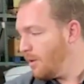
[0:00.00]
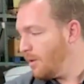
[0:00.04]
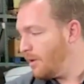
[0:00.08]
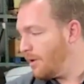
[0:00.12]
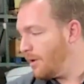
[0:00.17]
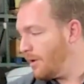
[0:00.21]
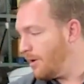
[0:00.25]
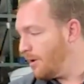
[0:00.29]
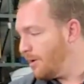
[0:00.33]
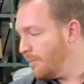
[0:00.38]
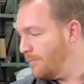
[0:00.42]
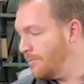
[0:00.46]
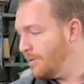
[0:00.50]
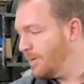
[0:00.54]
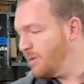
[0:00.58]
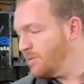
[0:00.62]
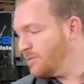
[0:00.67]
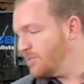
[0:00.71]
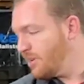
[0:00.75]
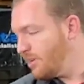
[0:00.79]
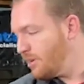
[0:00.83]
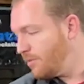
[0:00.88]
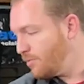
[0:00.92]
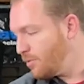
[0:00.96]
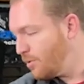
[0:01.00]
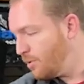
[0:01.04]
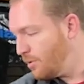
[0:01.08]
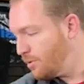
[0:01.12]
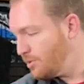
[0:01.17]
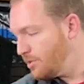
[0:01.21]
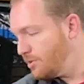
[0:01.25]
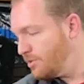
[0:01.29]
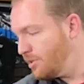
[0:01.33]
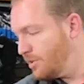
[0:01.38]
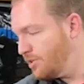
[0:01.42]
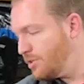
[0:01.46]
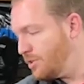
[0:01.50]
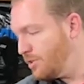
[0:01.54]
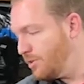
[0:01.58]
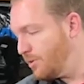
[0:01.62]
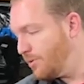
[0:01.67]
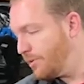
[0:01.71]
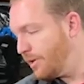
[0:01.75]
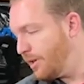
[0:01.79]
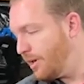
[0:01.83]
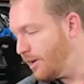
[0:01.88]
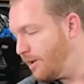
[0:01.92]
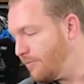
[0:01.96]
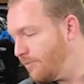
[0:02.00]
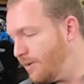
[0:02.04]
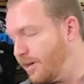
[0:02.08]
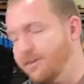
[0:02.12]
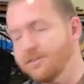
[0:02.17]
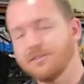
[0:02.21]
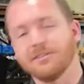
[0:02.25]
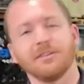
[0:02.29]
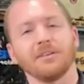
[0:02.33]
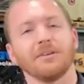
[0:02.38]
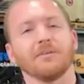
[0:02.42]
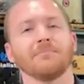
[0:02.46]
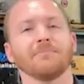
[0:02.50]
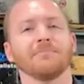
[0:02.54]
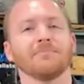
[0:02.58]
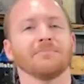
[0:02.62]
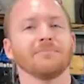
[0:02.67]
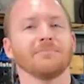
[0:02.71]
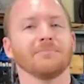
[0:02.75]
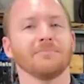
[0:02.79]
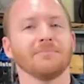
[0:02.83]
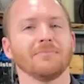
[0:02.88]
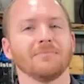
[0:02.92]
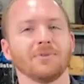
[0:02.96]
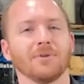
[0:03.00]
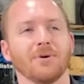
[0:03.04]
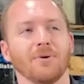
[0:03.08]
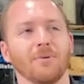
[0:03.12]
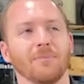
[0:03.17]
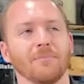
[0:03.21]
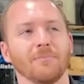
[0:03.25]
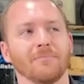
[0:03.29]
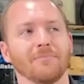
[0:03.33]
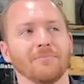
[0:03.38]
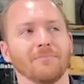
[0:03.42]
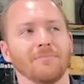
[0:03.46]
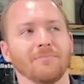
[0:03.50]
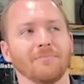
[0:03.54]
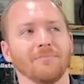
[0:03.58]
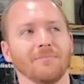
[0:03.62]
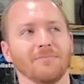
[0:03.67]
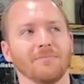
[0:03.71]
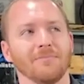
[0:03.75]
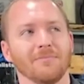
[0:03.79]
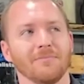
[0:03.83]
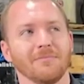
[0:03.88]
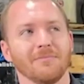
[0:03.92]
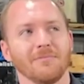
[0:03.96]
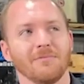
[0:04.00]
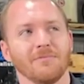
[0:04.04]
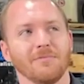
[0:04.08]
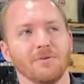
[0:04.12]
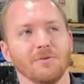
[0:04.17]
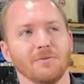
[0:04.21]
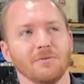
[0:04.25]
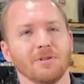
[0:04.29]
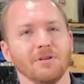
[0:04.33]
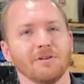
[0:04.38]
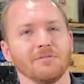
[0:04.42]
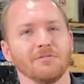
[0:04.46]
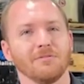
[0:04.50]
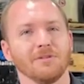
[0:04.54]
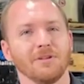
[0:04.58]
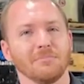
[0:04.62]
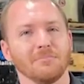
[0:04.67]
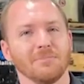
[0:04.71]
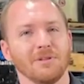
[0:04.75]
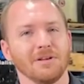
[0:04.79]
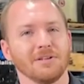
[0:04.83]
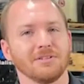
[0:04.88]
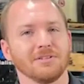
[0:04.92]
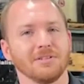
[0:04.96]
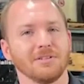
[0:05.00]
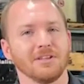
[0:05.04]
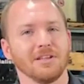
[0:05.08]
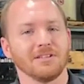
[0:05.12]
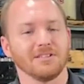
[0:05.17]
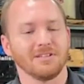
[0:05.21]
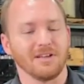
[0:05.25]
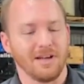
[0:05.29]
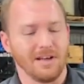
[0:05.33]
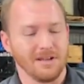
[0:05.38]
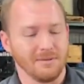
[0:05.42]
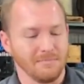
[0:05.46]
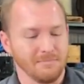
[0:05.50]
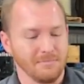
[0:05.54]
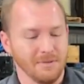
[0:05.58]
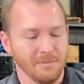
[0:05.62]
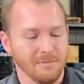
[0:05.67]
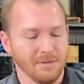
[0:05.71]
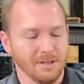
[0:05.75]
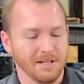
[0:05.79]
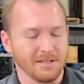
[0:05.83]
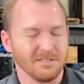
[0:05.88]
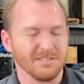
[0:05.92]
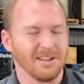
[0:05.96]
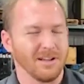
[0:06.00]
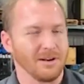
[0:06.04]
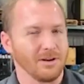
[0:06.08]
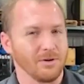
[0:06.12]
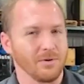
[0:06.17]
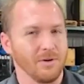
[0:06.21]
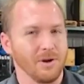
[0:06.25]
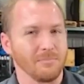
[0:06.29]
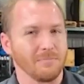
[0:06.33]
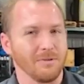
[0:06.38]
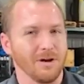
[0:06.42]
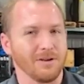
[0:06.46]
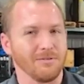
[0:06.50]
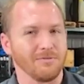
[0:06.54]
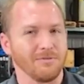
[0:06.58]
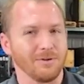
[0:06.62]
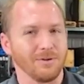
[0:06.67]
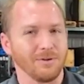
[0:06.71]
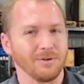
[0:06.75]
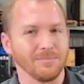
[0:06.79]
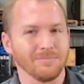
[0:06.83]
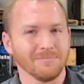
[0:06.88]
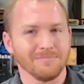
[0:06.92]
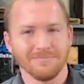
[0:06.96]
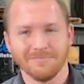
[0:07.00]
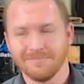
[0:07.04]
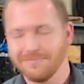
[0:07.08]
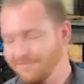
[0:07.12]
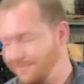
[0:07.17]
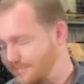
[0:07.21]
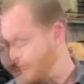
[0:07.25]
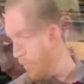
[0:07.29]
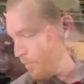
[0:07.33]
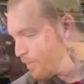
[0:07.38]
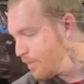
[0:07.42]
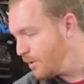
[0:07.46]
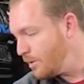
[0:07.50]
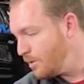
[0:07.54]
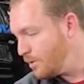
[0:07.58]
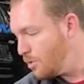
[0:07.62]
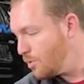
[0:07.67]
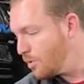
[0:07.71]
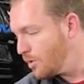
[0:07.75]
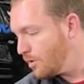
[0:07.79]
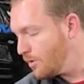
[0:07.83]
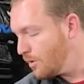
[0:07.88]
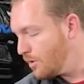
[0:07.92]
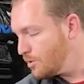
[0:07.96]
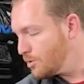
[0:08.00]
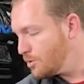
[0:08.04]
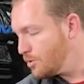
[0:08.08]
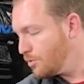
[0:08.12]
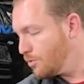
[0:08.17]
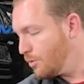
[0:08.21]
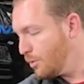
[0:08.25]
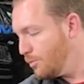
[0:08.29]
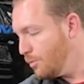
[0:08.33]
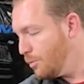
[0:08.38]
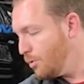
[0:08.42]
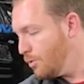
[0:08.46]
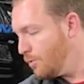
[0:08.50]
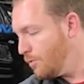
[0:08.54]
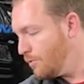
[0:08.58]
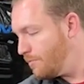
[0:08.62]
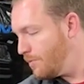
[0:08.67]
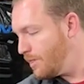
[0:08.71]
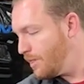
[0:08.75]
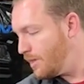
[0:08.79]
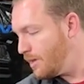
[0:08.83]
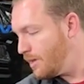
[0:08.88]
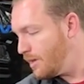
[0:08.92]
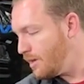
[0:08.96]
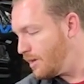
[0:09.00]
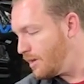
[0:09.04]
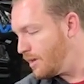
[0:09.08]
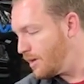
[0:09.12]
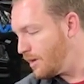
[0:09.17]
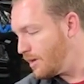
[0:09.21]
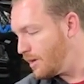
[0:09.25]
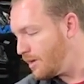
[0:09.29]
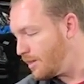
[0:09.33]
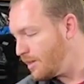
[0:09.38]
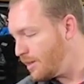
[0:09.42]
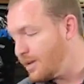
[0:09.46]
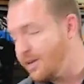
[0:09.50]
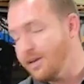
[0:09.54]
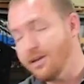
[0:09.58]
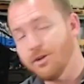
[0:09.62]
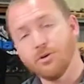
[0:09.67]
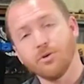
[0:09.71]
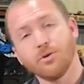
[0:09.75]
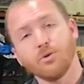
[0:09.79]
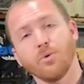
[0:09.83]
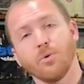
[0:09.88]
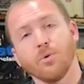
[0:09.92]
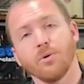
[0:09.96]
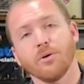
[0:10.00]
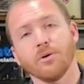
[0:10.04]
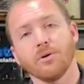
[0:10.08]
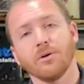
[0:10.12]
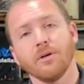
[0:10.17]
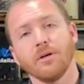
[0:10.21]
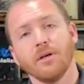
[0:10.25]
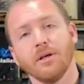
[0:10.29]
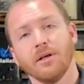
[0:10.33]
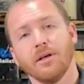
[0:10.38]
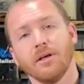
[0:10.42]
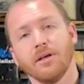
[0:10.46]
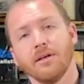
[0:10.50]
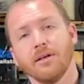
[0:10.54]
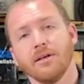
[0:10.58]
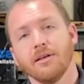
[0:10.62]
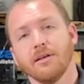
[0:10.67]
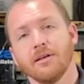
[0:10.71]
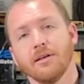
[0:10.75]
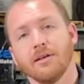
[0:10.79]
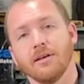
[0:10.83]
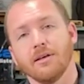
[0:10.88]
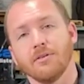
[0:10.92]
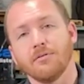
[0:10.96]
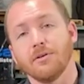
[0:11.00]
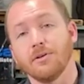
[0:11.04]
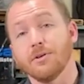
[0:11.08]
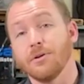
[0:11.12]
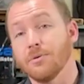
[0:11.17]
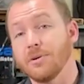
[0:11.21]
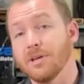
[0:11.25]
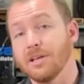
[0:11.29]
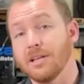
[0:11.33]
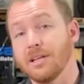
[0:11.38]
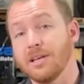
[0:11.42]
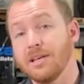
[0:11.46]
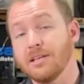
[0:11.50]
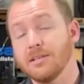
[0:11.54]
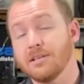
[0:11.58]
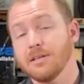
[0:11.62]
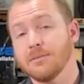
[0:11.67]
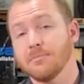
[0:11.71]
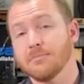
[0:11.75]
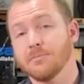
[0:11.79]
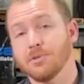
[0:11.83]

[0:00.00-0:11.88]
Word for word: Downside, of course, is that you don't have AC. So if you live in a place that gets hot, maybe that's not a great mod for you. You can also remove the heater core if you don't need heat.